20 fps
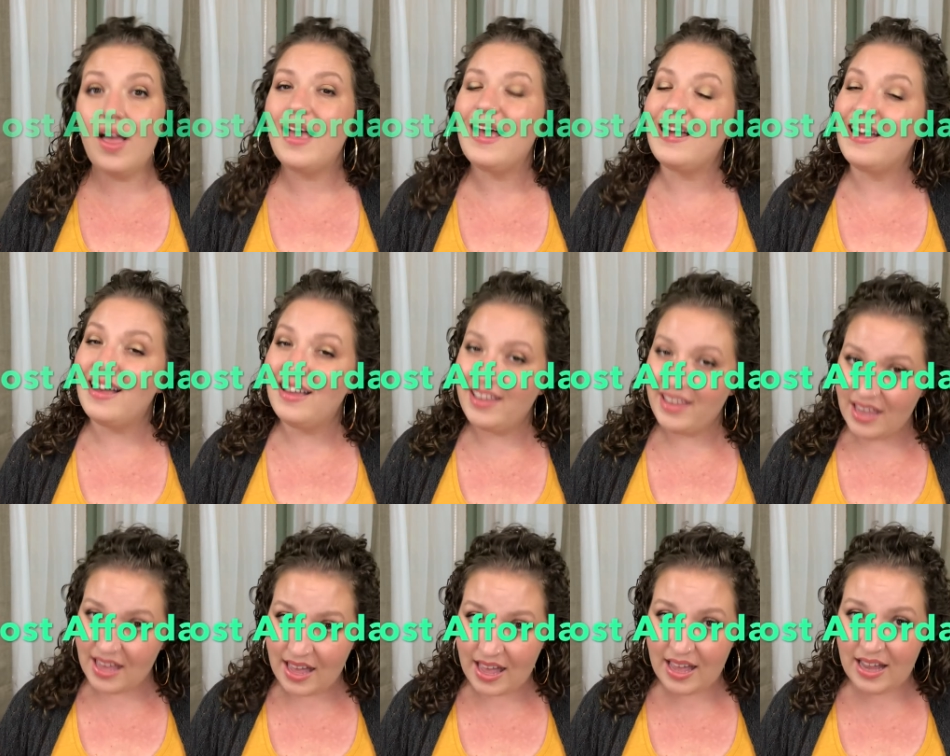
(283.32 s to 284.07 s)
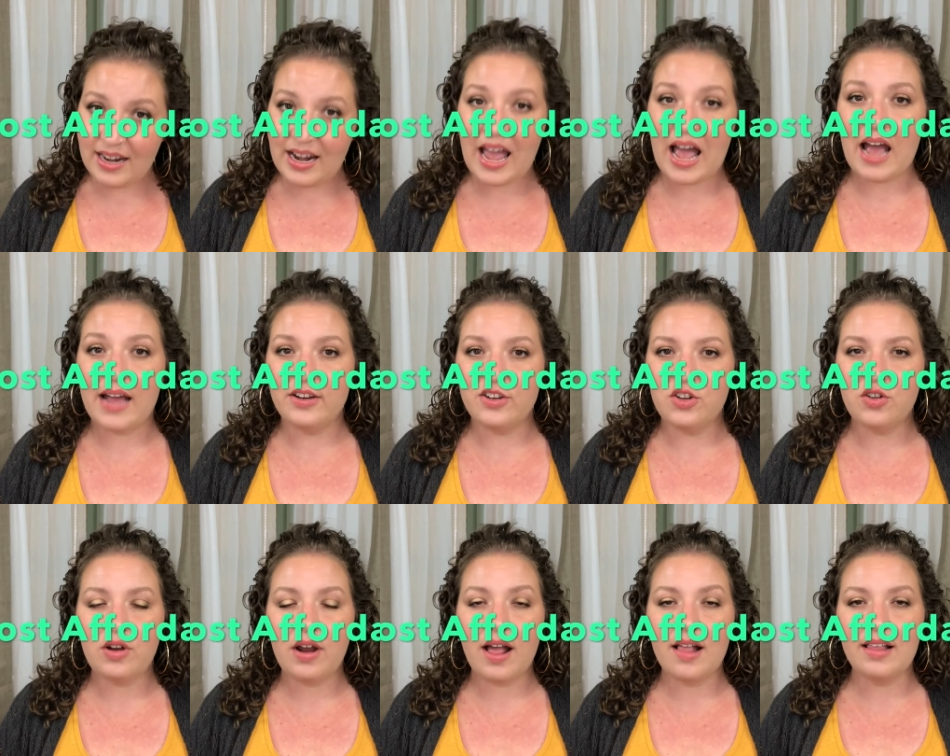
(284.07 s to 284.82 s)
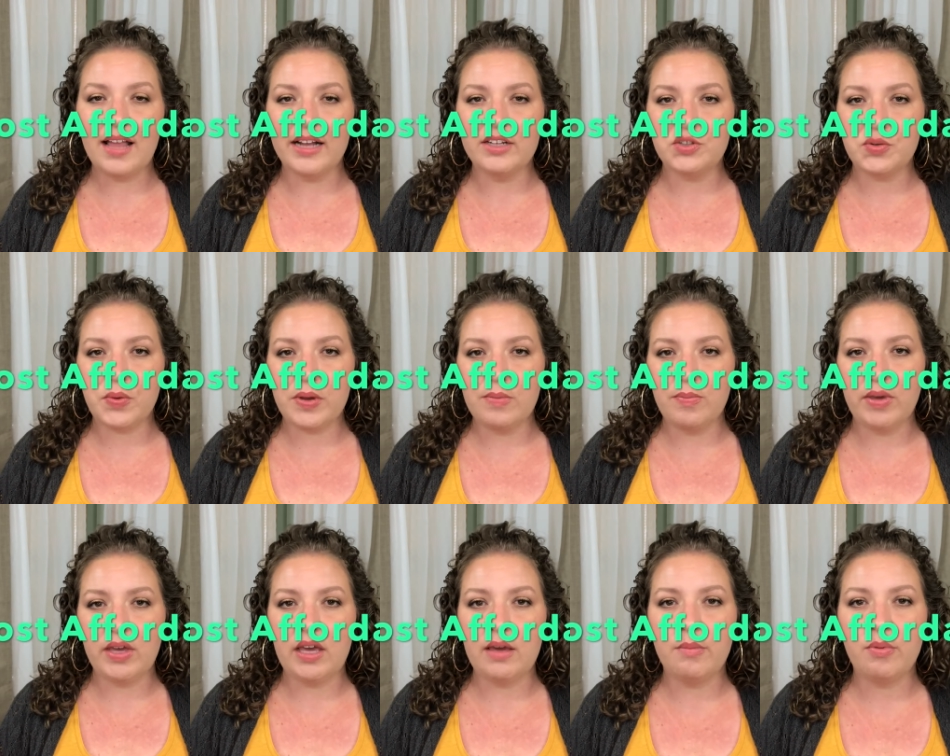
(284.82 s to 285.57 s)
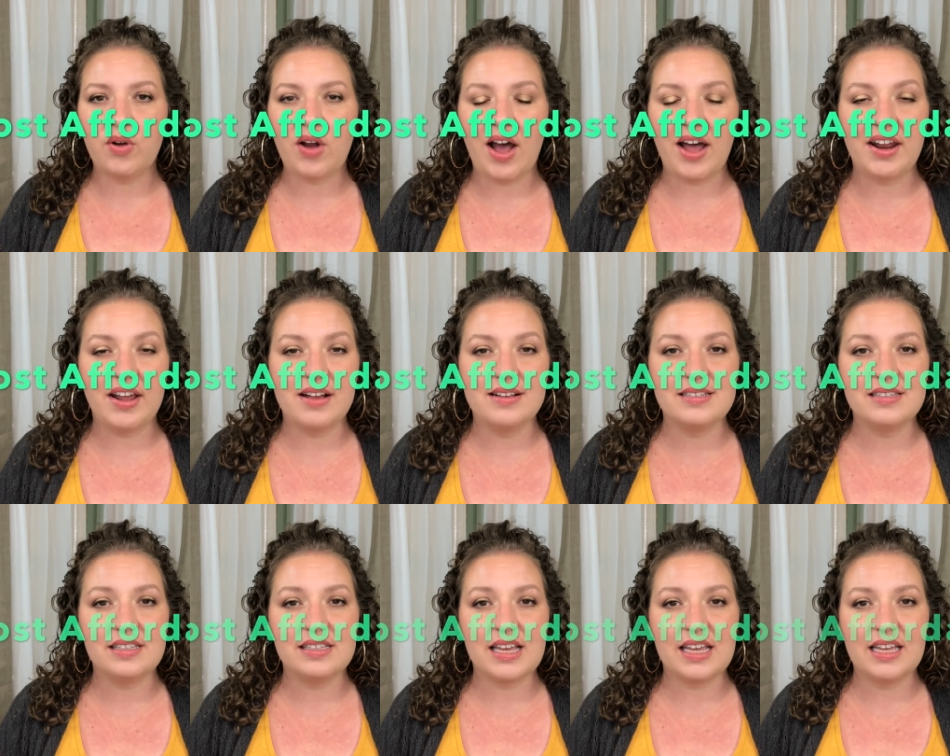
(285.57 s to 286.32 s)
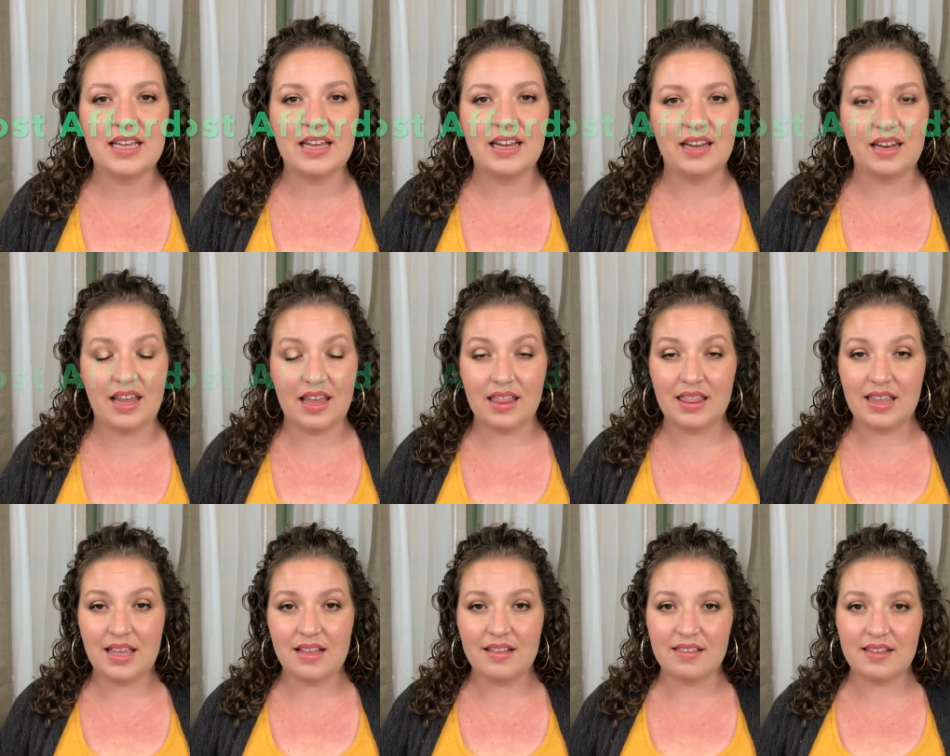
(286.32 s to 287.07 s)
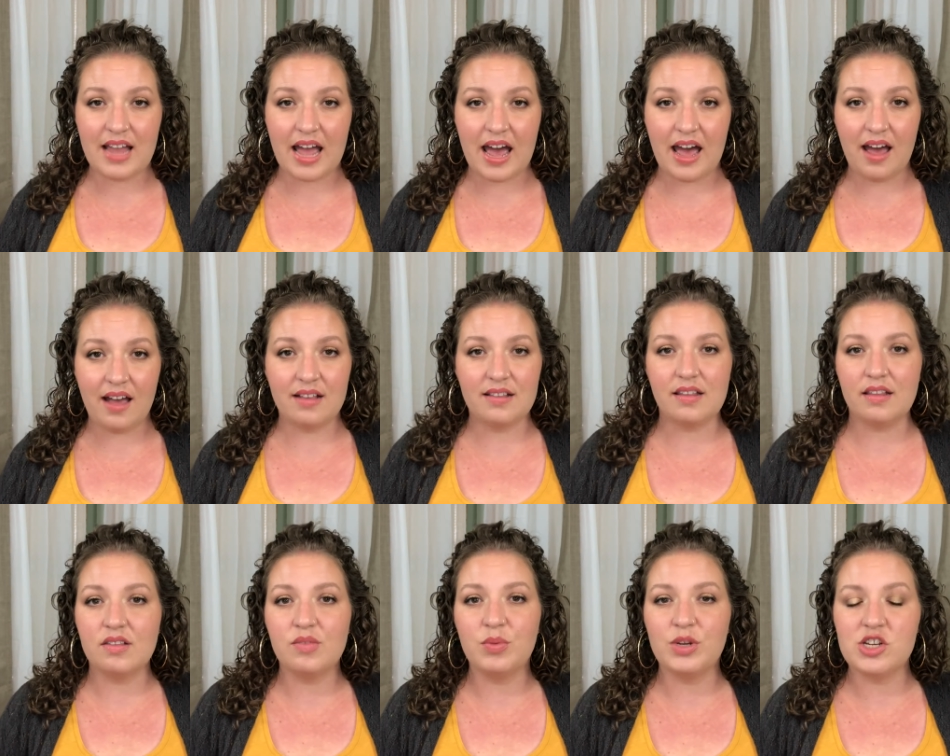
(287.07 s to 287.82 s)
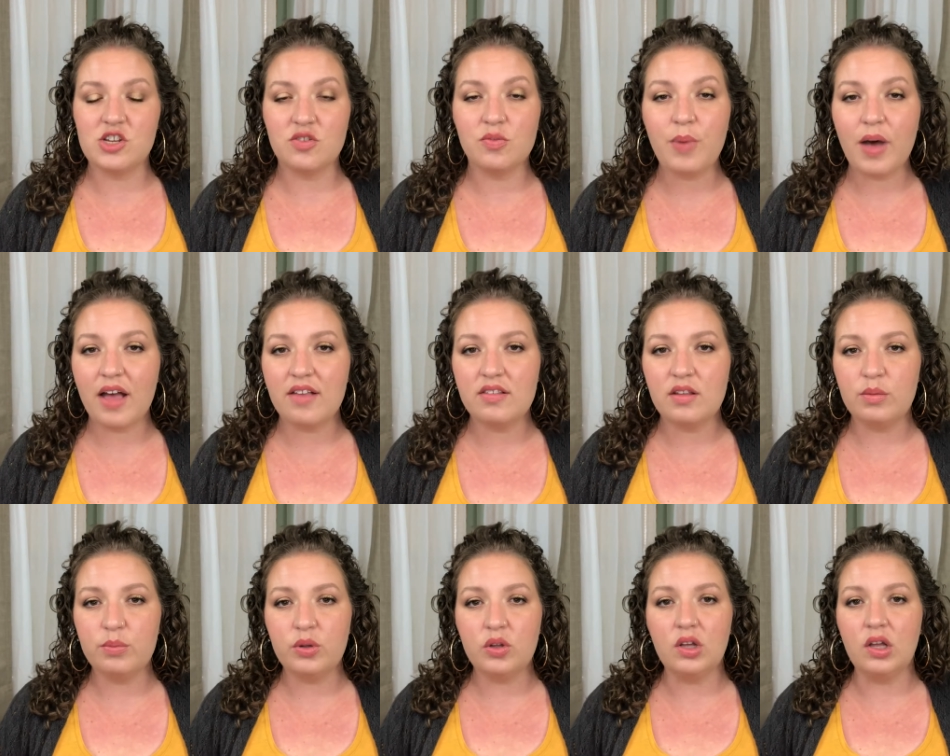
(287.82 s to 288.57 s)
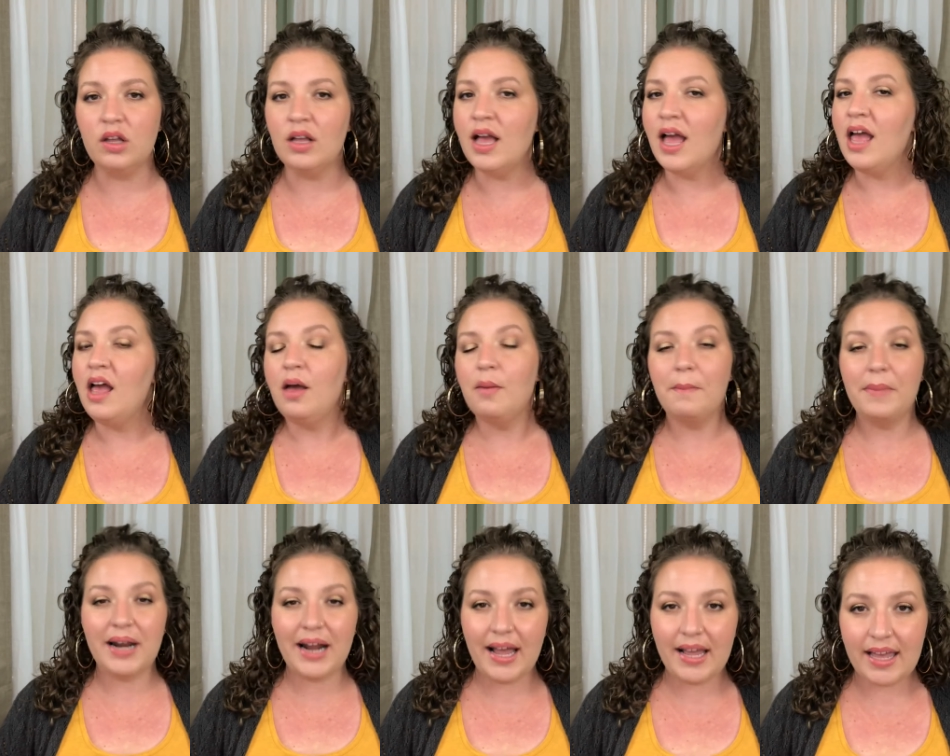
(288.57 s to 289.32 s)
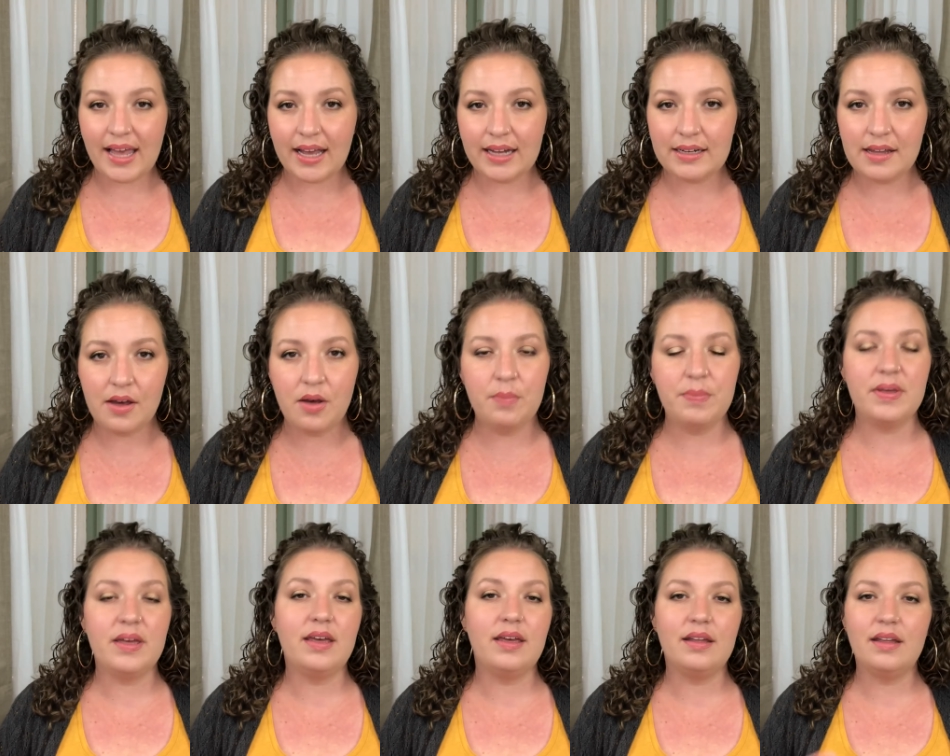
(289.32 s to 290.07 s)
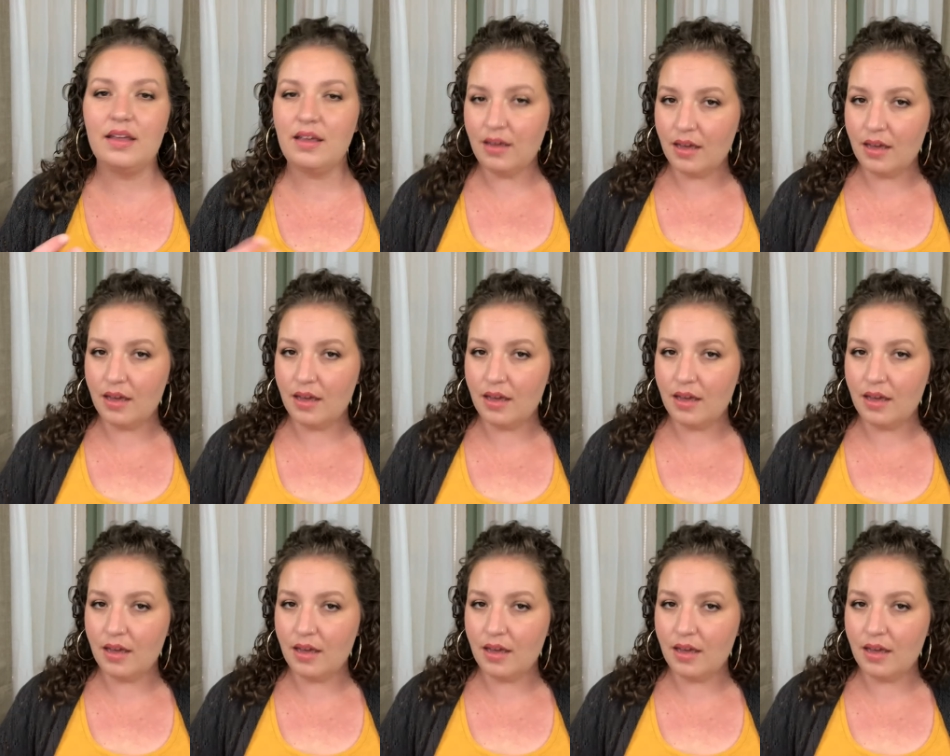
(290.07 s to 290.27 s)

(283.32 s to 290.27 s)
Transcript: again, I do not like to repeat products in these tags as much as possible, but I can't help it.